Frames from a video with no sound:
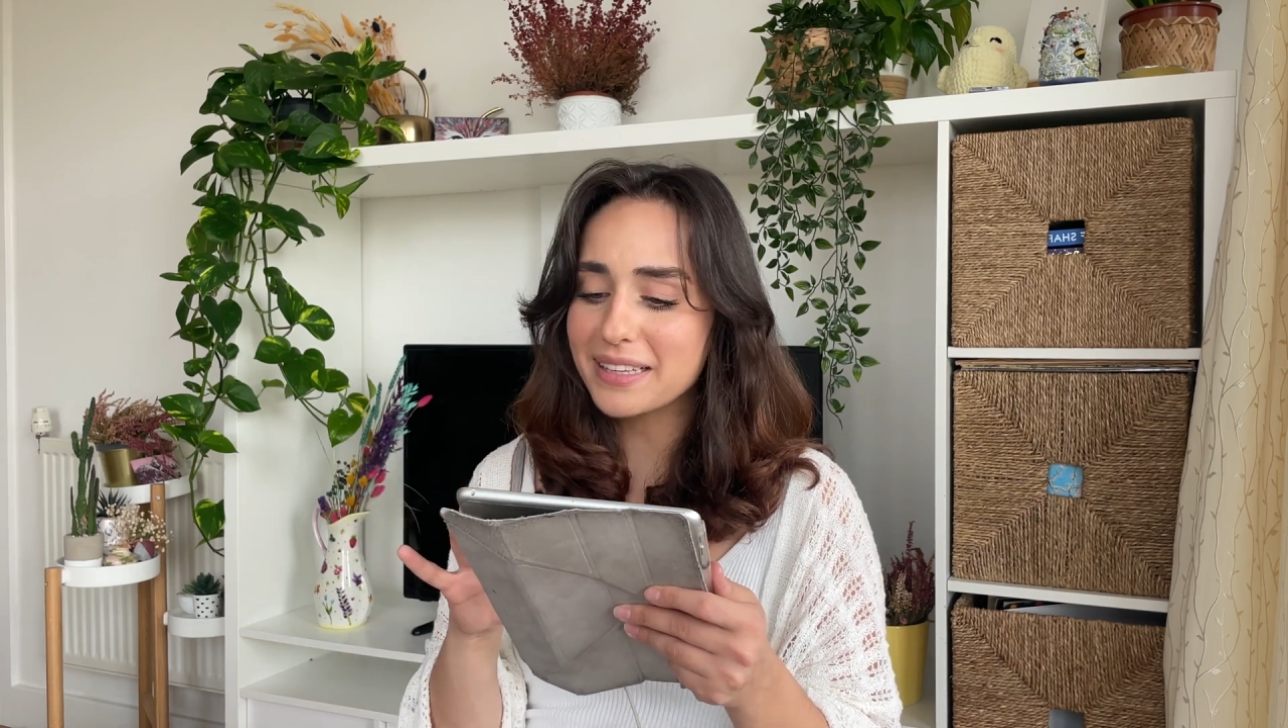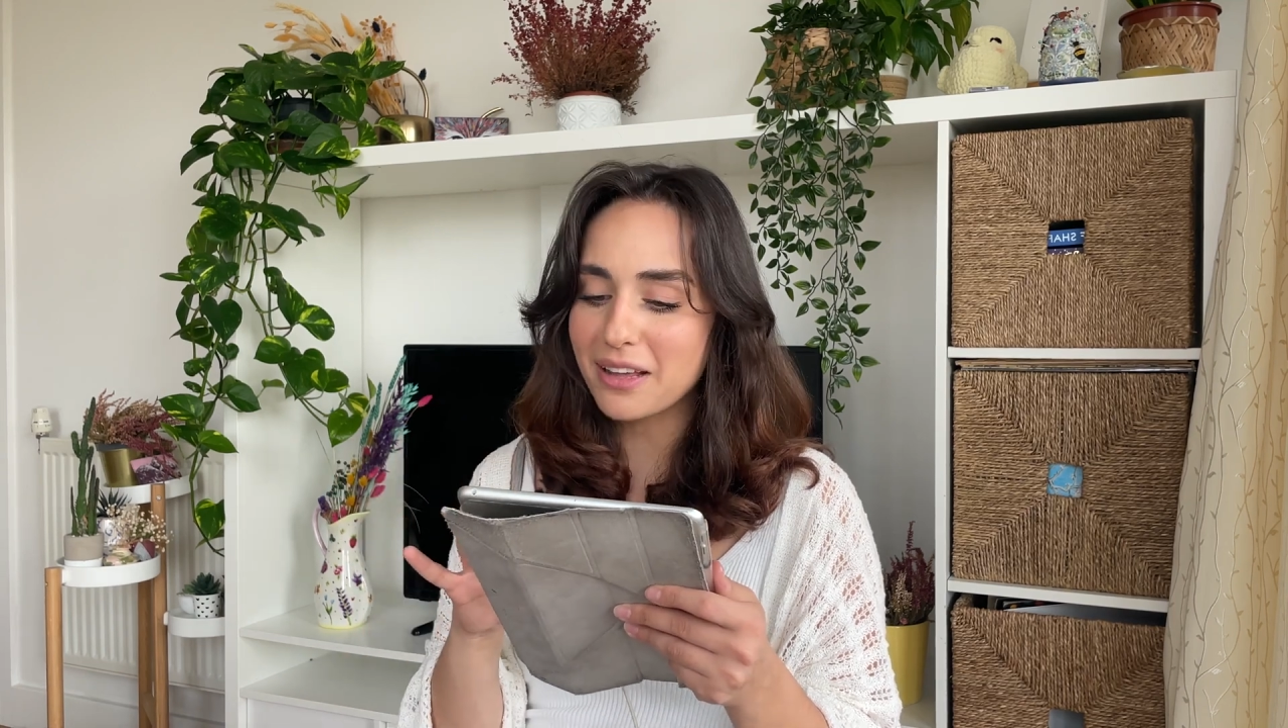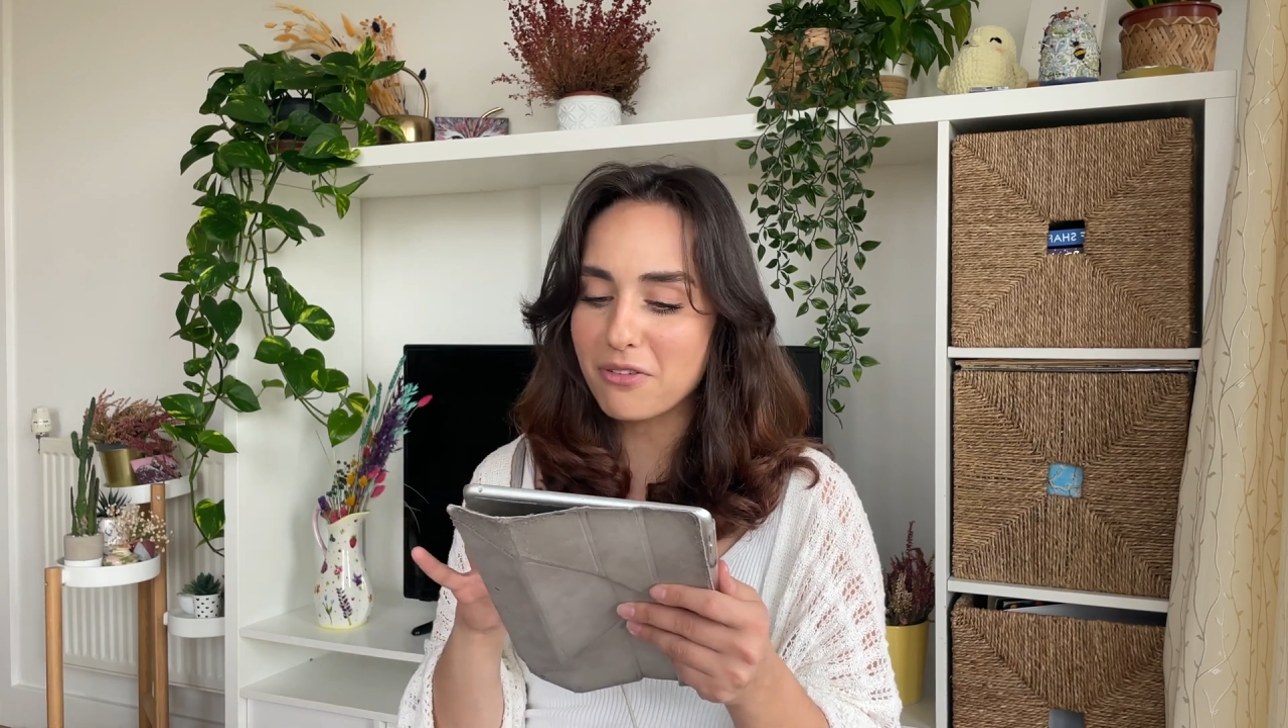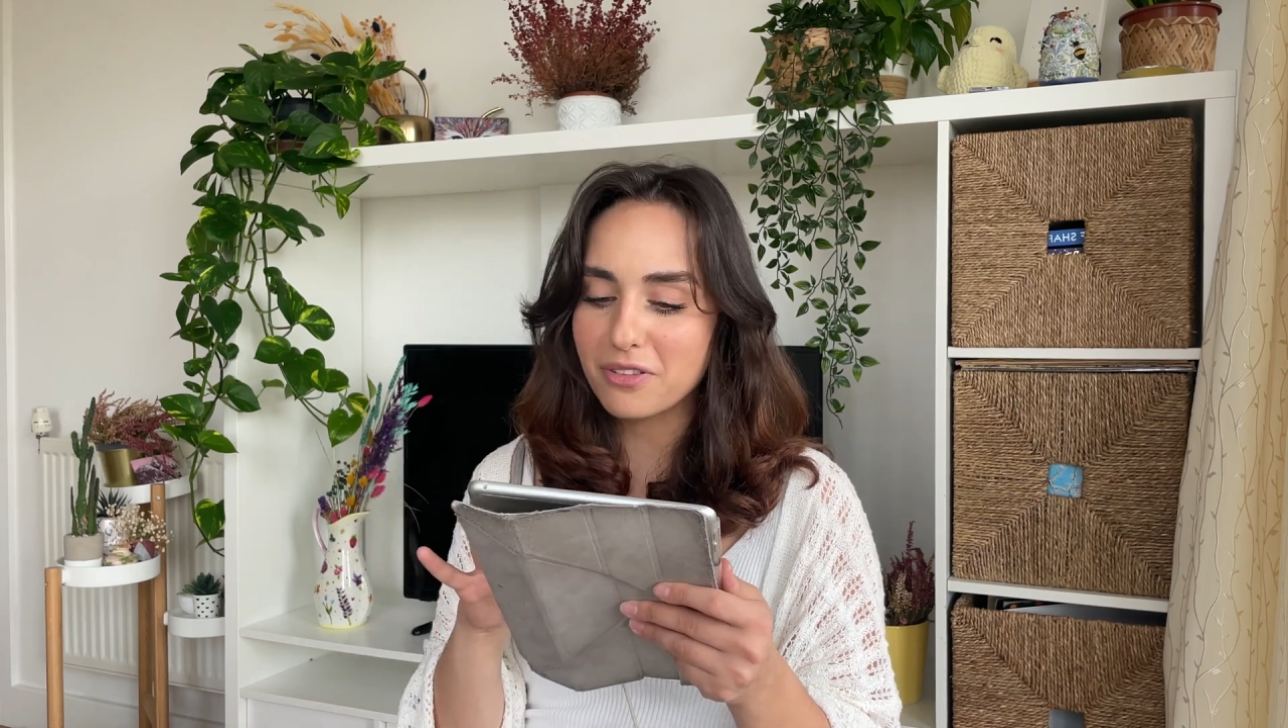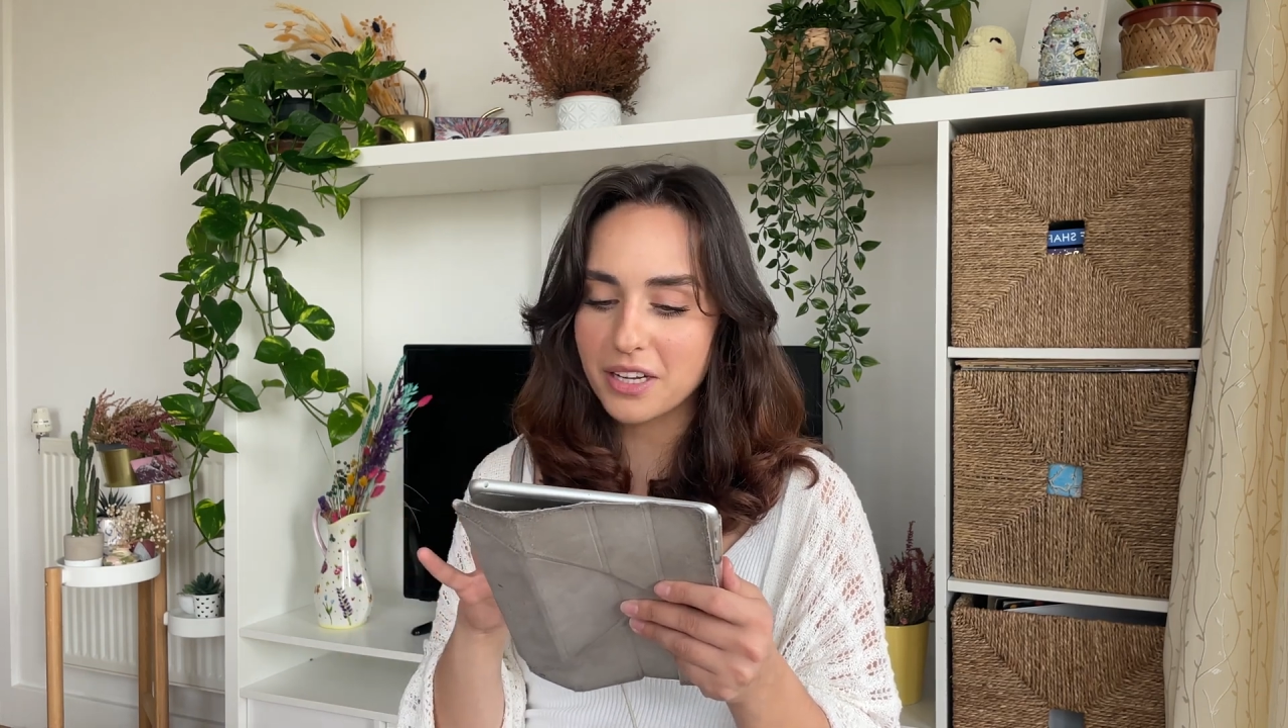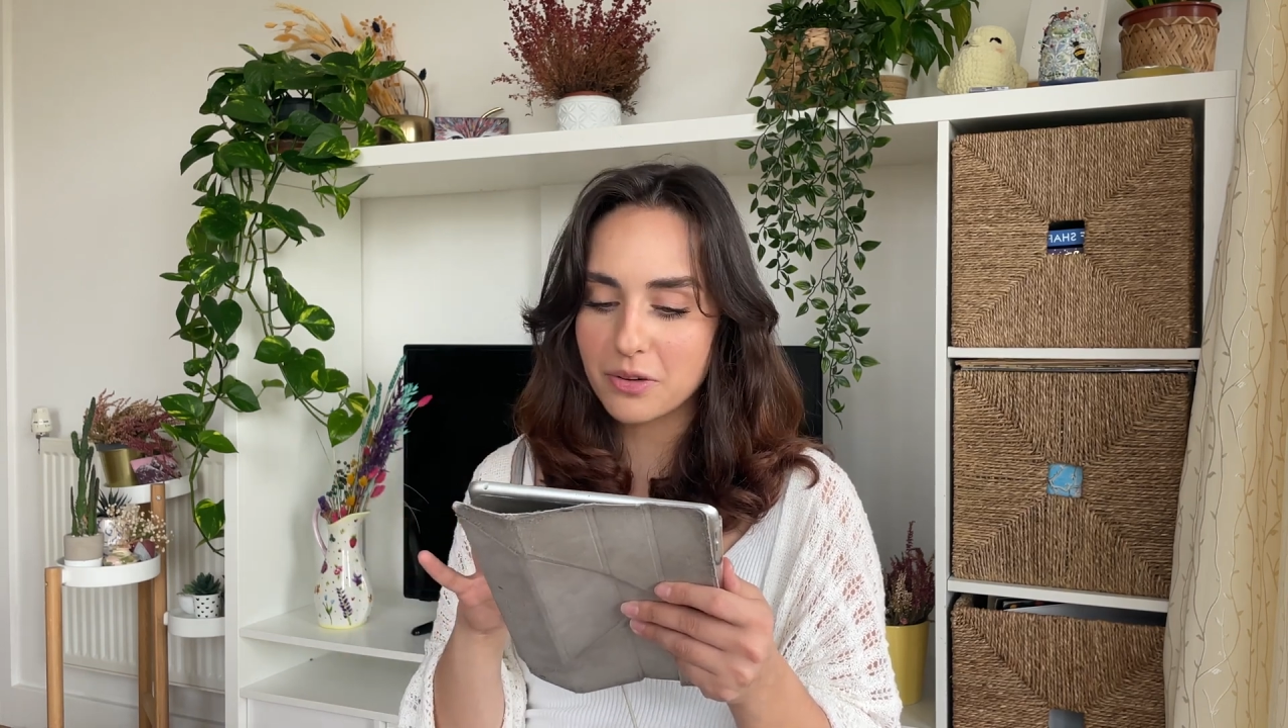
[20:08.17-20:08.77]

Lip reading: lovely